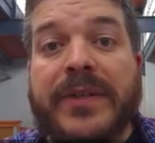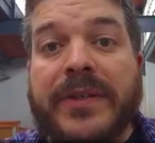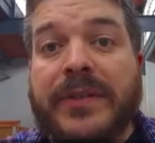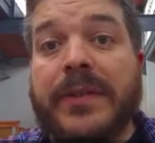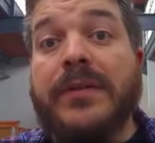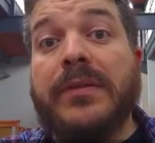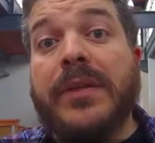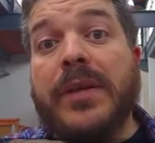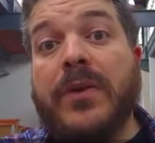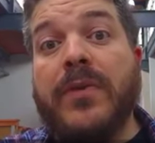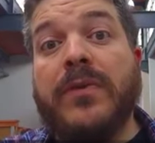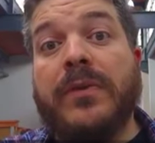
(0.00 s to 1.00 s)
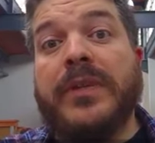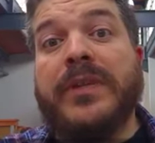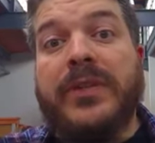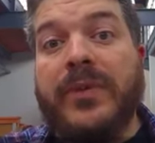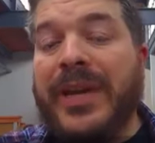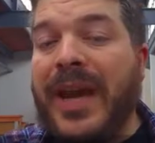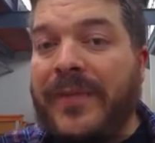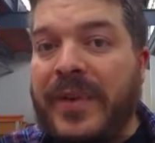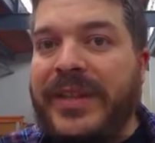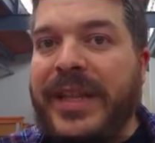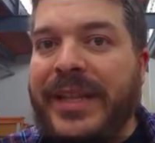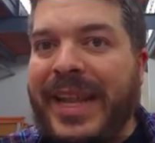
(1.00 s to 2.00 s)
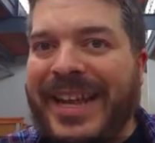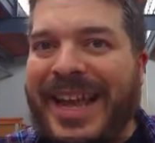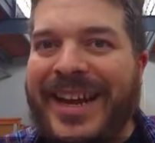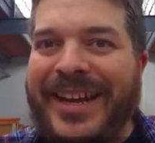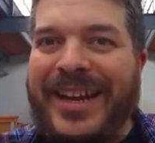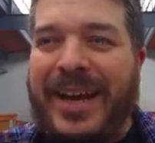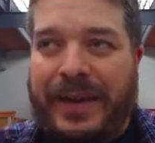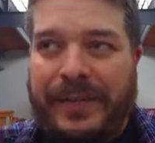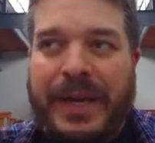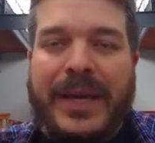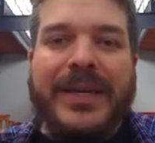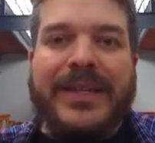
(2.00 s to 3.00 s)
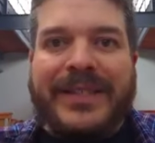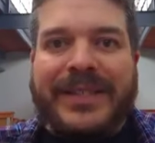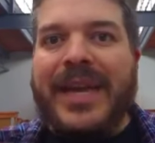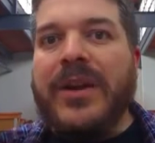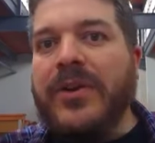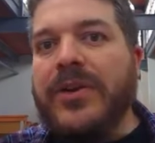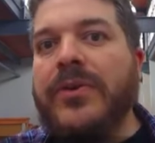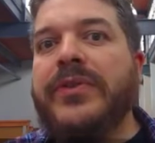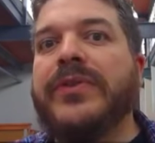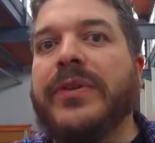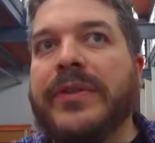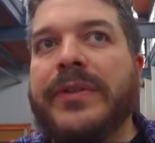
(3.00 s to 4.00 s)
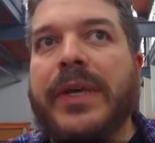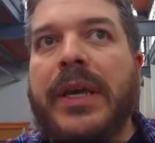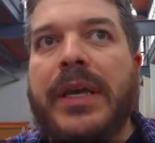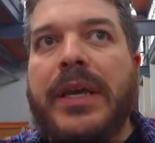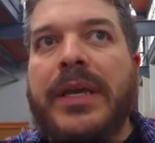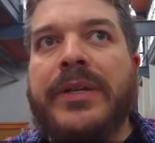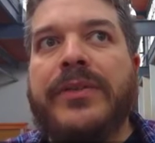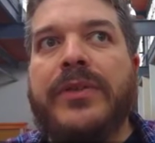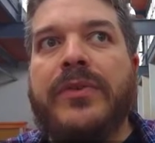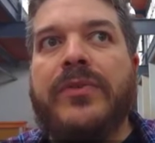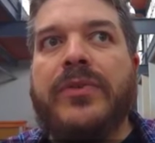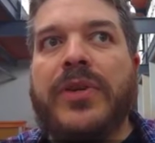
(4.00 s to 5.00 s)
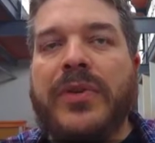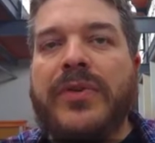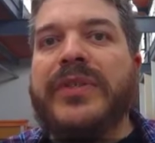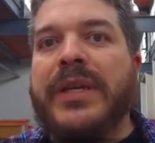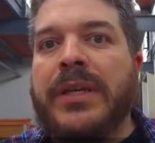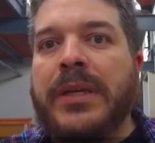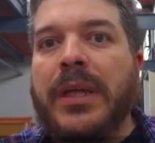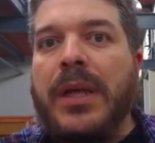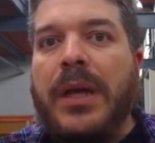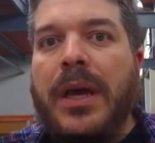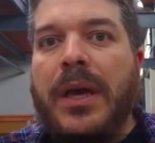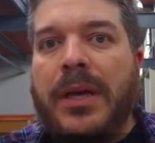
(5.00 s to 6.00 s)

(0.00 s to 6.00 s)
And certainly Google is doing everything they can to kind of scare users into using